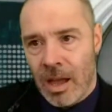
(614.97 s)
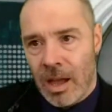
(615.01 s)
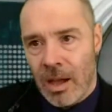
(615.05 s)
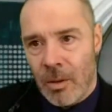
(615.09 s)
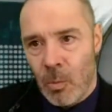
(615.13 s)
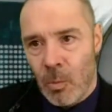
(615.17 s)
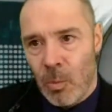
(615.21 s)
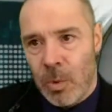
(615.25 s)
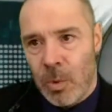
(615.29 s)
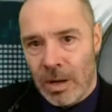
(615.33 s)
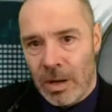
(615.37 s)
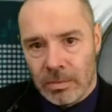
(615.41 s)

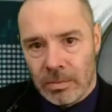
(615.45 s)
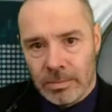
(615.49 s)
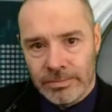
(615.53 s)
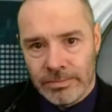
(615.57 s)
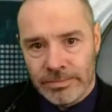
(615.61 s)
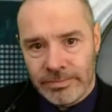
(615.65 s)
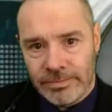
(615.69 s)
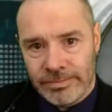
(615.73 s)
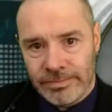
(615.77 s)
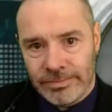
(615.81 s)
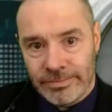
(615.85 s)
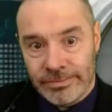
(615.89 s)
Well,
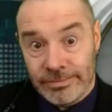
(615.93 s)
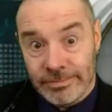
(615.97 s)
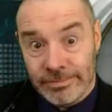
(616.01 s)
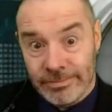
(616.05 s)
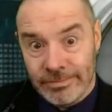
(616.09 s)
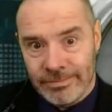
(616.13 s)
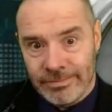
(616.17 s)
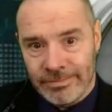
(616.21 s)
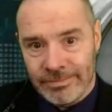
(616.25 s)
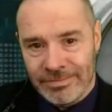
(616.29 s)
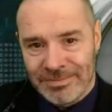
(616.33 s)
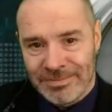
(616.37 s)

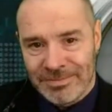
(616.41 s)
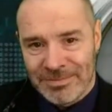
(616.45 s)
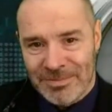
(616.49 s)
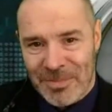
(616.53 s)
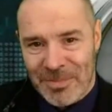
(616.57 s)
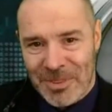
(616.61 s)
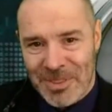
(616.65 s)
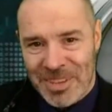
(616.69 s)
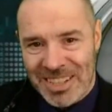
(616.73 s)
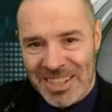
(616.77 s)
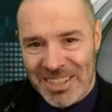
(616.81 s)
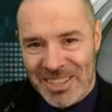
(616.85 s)

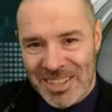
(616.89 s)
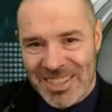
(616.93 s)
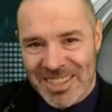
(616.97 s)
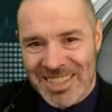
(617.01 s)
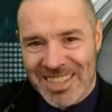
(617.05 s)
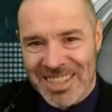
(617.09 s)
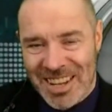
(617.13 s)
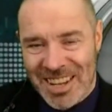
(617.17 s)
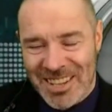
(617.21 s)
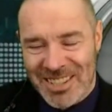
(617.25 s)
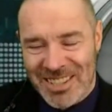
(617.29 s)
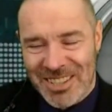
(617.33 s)
this
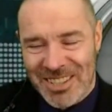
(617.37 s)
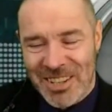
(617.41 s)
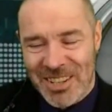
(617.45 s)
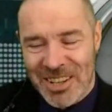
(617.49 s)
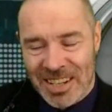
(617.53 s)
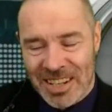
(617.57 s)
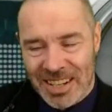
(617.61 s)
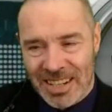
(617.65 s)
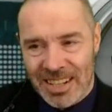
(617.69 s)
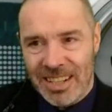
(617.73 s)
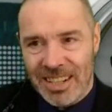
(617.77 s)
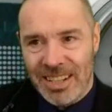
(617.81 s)
is
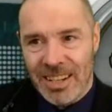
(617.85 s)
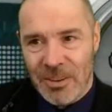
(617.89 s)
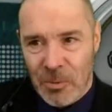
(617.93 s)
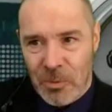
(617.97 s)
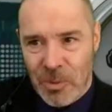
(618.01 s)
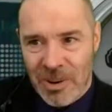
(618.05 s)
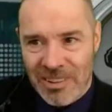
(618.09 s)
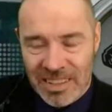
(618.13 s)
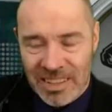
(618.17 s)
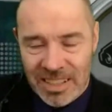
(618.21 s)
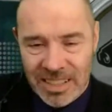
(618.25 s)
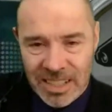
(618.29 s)
certainly
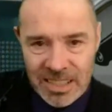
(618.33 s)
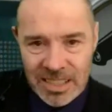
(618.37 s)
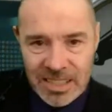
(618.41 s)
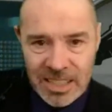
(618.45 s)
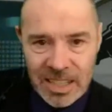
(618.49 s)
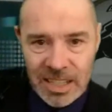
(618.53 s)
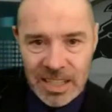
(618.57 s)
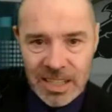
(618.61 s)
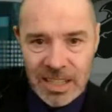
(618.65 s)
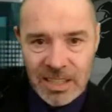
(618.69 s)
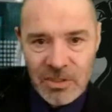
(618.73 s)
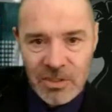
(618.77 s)
where it does
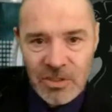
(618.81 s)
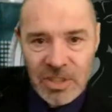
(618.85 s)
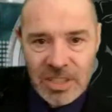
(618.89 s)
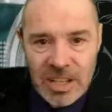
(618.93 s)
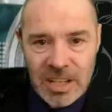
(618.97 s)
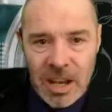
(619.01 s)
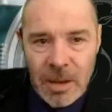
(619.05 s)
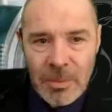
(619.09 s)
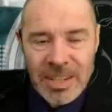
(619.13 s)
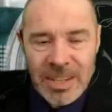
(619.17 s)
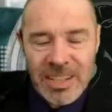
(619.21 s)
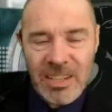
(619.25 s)
get
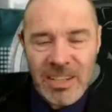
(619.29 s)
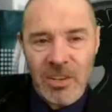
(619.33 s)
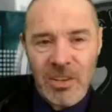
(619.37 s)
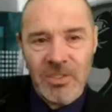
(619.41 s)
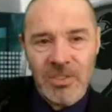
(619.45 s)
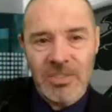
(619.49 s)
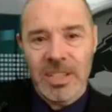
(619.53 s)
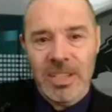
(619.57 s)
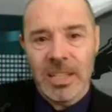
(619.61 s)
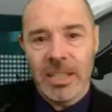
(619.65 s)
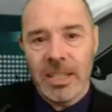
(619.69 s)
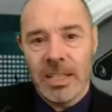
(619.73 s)
interesting. I mean,
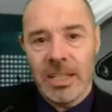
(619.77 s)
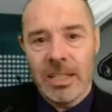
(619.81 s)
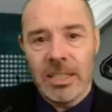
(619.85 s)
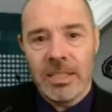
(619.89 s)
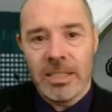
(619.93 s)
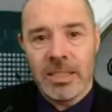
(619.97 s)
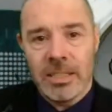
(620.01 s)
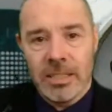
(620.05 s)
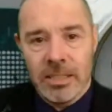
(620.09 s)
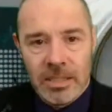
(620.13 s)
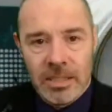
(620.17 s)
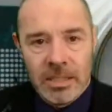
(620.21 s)
content
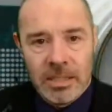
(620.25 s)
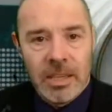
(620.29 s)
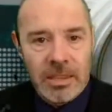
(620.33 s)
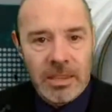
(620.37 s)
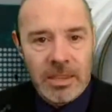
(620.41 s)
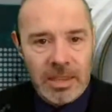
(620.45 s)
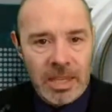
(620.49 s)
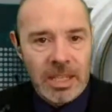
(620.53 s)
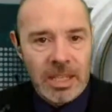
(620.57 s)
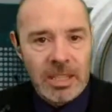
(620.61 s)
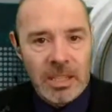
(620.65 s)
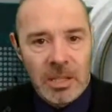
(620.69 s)
is the
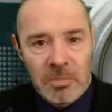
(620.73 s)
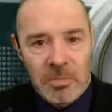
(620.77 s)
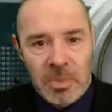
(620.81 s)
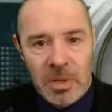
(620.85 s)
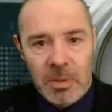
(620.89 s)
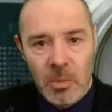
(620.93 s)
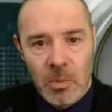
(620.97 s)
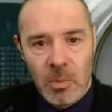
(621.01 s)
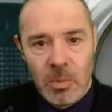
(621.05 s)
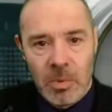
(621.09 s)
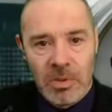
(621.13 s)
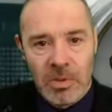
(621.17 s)
thing that
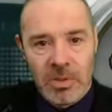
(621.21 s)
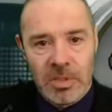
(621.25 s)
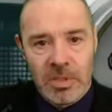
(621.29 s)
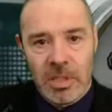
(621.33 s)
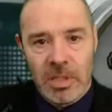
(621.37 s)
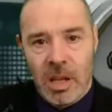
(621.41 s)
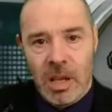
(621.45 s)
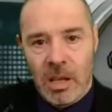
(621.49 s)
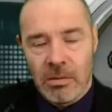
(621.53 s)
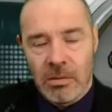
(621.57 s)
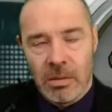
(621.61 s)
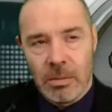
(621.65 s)
people want to
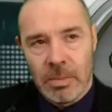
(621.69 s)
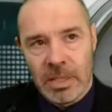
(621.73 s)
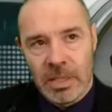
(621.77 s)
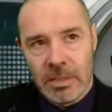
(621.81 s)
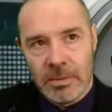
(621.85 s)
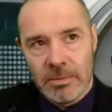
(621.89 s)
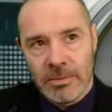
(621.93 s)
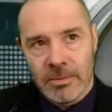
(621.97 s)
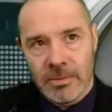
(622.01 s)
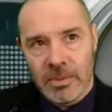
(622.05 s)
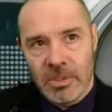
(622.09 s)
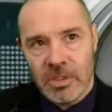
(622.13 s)
know about.
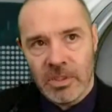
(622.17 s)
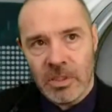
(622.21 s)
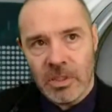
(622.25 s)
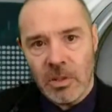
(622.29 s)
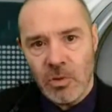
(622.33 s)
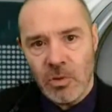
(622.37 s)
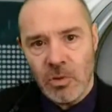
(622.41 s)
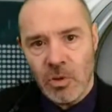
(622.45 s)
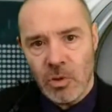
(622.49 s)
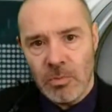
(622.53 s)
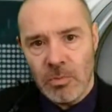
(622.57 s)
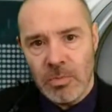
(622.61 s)

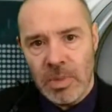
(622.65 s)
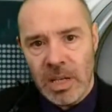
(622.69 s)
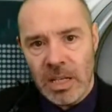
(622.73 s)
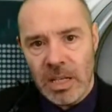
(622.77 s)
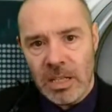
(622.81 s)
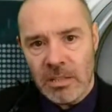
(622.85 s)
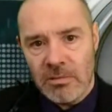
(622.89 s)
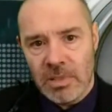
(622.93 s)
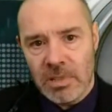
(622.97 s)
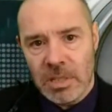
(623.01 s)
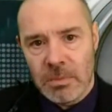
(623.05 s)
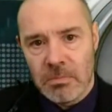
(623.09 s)
Social
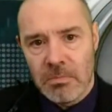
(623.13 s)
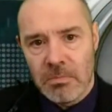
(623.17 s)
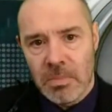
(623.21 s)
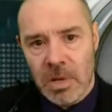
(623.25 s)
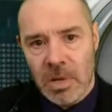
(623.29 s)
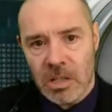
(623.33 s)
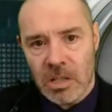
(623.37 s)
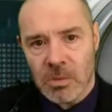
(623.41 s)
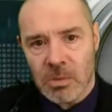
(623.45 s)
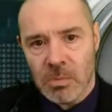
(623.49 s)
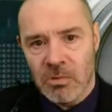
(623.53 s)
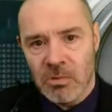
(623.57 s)
media is
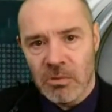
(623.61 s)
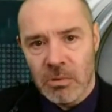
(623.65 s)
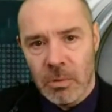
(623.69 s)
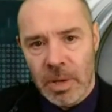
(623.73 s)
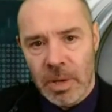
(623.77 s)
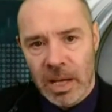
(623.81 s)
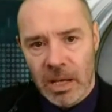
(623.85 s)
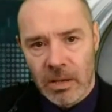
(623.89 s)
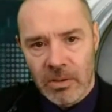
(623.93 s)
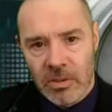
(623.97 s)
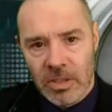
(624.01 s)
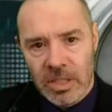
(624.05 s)
much more
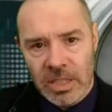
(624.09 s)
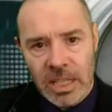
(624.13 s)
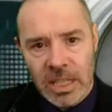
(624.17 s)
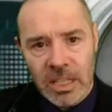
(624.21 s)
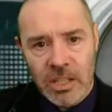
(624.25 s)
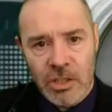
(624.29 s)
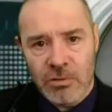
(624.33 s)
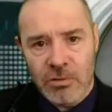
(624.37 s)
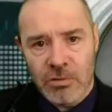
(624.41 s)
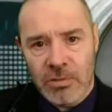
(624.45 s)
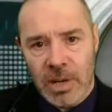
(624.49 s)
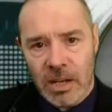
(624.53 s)
about the
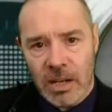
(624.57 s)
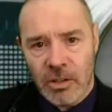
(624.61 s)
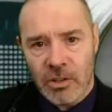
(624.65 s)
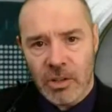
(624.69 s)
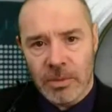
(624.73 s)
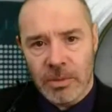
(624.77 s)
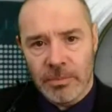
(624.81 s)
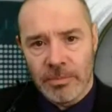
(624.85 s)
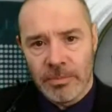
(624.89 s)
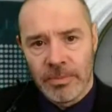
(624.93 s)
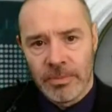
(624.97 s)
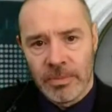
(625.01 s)
interaction.
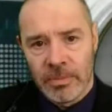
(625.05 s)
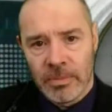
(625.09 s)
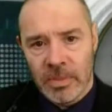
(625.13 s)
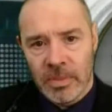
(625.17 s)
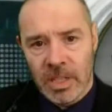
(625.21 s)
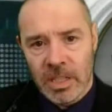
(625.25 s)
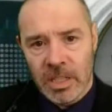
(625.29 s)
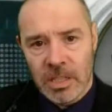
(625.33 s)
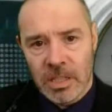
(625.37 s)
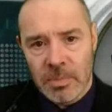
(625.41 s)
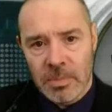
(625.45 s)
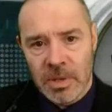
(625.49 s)

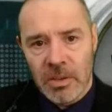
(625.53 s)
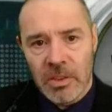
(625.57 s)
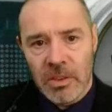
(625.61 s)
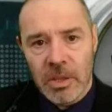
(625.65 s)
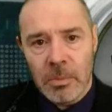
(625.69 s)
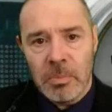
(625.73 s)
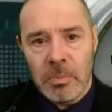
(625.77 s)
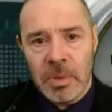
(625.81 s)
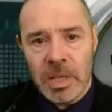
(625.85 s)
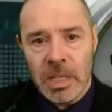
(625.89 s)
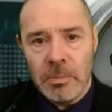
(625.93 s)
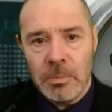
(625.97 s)
It's about
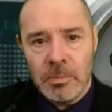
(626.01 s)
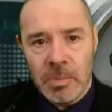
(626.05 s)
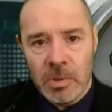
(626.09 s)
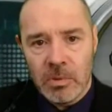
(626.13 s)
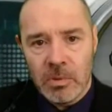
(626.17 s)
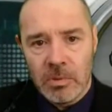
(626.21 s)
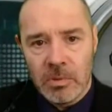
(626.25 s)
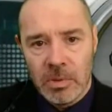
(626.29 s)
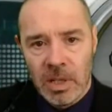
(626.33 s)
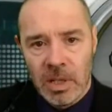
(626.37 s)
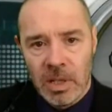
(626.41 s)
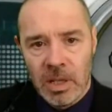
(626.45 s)
the
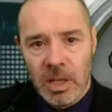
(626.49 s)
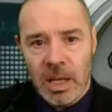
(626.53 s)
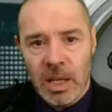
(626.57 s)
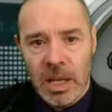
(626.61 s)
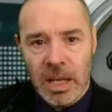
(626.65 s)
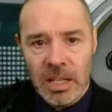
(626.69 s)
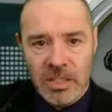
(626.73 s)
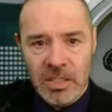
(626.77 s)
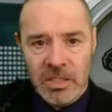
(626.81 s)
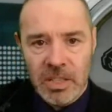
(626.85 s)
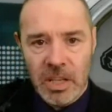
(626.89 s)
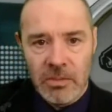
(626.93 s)
people
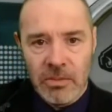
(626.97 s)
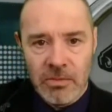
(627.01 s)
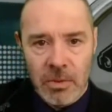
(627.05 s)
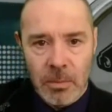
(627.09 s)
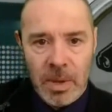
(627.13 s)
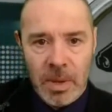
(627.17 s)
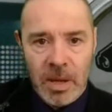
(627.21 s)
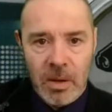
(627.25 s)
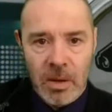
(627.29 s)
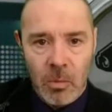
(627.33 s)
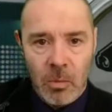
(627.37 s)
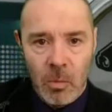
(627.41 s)
instead of
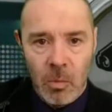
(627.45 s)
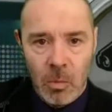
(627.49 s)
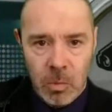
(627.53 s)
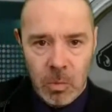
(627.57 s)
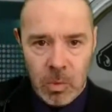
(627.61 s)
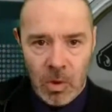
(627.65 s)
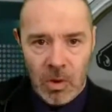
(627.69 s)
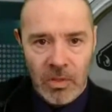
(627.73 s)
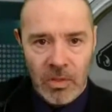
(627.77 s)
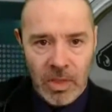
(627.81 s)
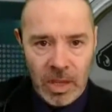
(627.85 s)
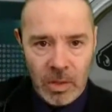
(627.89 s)
about
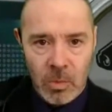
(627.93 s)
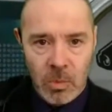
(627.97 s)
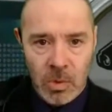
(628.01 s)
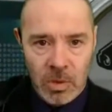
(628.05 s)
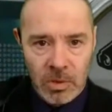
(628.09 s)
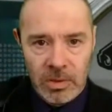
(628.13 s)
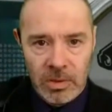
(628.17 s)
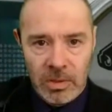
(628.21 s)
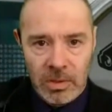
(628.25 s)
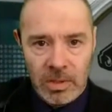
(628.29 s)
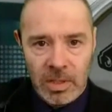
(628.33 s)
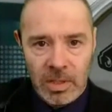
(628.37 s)
what they
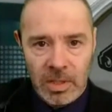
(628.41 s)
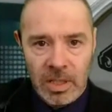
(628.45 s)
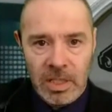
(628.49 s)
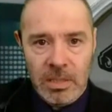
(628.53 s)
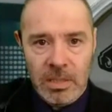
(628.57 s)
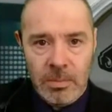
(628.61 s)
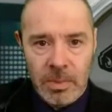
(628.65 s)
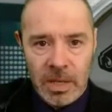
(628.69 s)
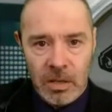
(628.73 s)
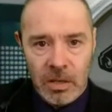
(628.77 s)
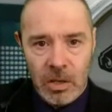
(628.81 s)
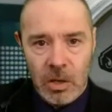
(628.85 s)
want.
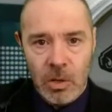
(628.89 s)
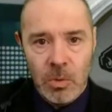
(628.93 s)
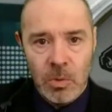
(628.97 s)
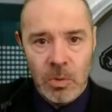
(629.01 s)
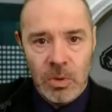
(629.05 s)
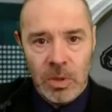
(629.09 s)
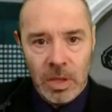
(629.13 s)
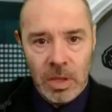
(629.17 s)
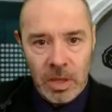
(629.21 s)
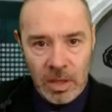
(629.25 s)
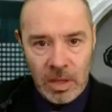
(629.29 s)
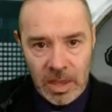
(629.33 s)
It's about
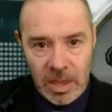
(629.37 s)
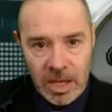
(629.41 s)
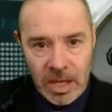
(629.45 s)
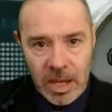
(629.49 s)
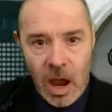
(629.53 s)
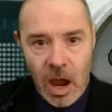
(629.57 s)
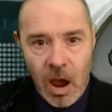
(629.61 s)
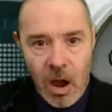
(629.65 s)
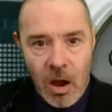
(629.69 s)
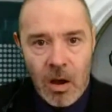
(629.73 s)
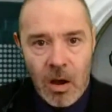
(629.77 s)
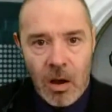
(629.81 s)
who
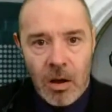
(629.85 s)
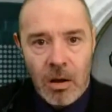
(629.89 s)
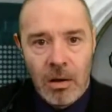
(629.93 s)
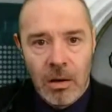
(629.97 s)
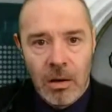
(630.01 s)
they are,